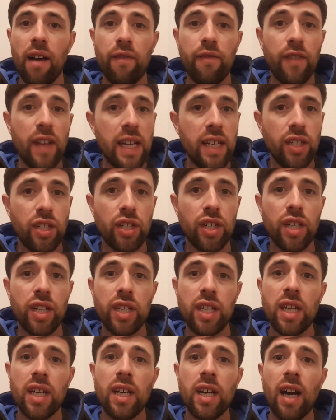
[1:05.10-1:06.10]

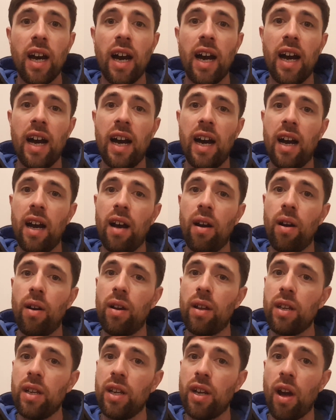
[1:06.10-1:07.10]
features.
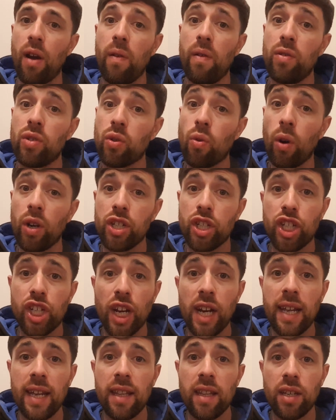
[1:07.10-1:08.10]
It was quite
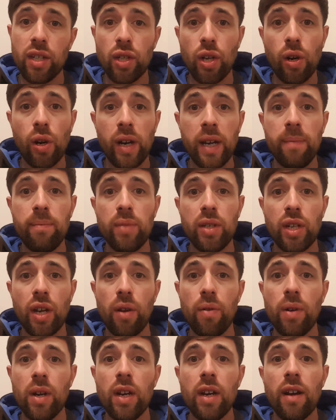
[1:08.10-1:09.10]
chilly at the time,
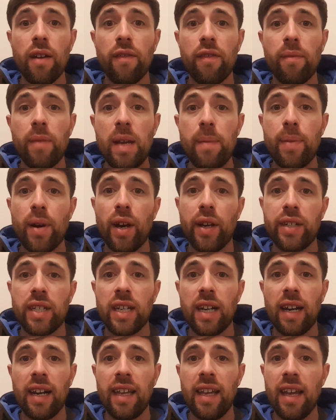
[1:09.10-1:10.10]
so for me
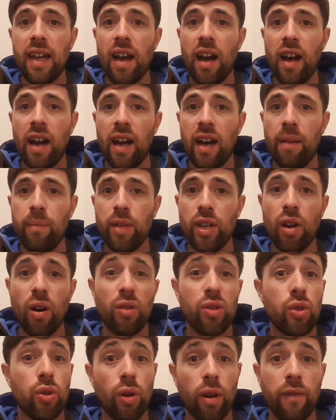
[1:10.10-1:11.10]
personally, I
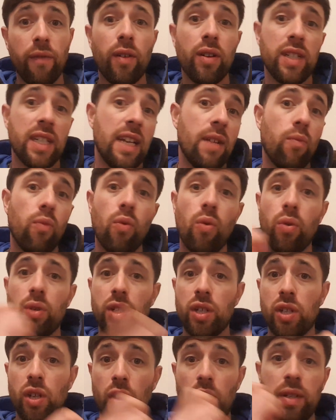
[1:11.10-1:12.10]
was trying to find deep
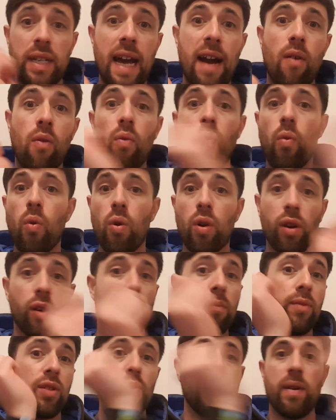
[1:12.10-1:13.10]
water, so I was out walking
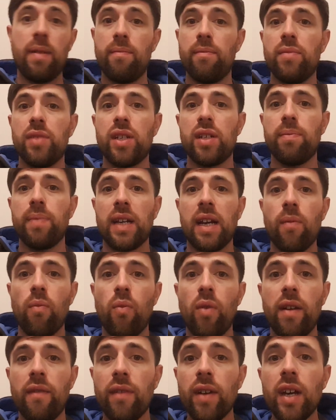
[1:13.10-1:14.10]
on swims to begin
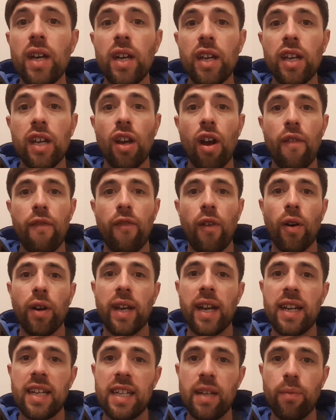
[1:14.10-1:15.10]
with, finding
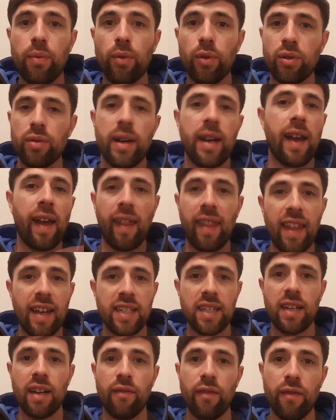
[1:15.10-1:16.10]
that deep water. Anyway, that's
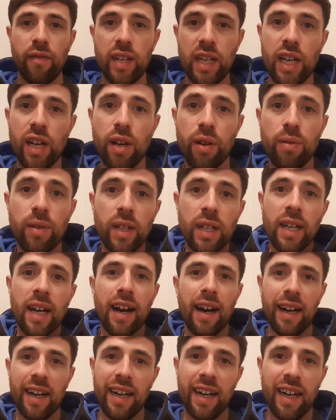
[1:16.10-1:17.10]
another video,
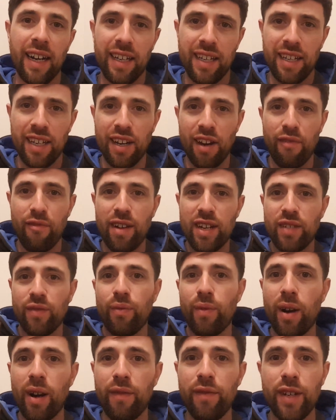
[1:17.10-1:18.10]

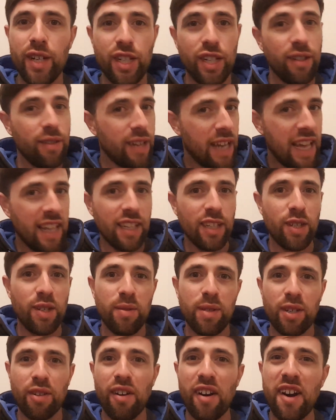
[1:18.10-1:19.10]
reservoir fishing. Hit the
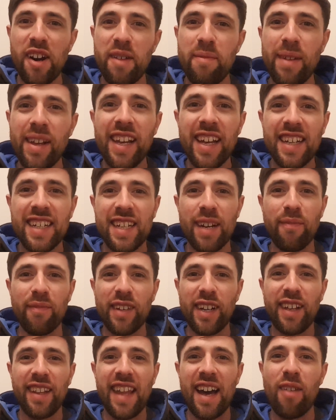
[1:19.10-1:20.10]
subscribe, something
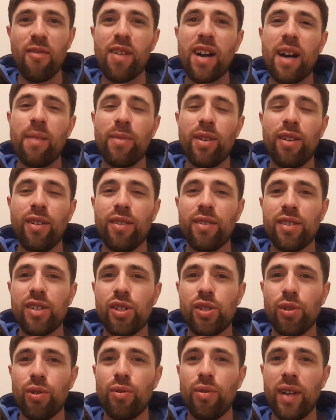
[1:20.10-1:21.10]
like that will come along
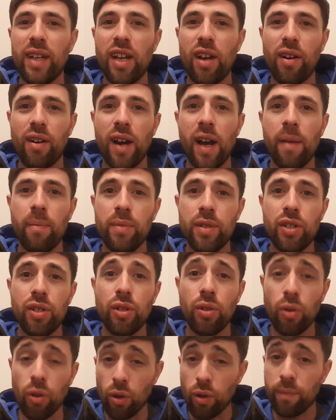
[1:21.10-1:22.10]
shortly, I am
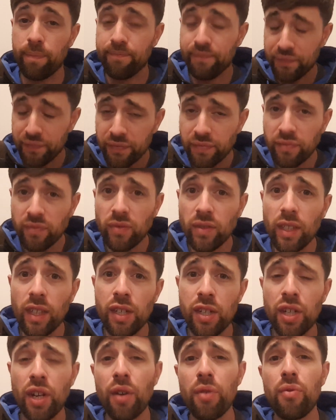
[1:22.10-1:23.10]
sure.
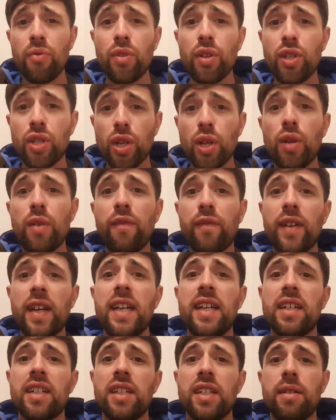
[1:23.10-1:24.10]
So the two
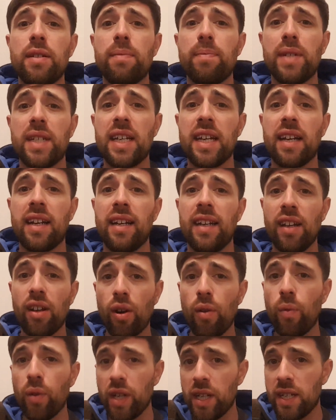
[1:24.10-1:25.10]
feeders particularly I
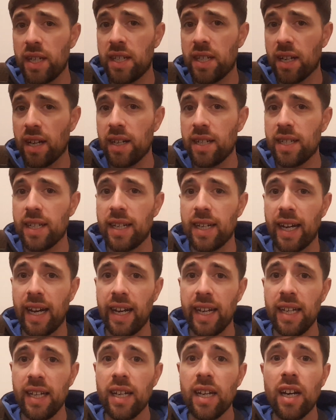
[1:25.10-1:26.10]
want to discuss
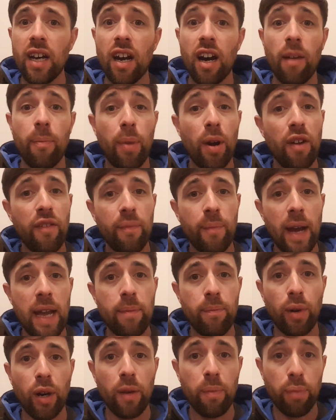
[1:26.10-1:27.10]
today are both
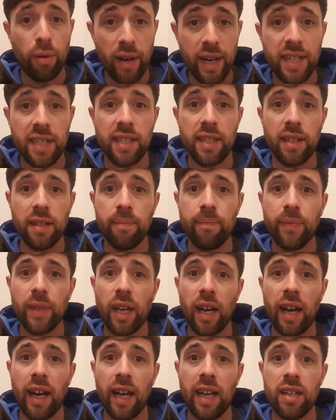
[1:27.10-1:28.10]
made by Preston,
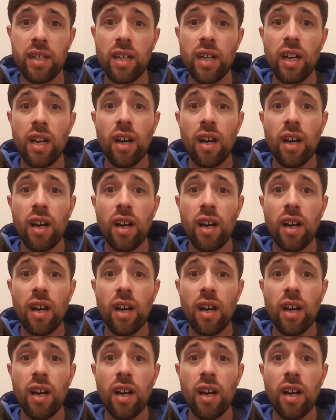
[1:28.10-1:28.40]
and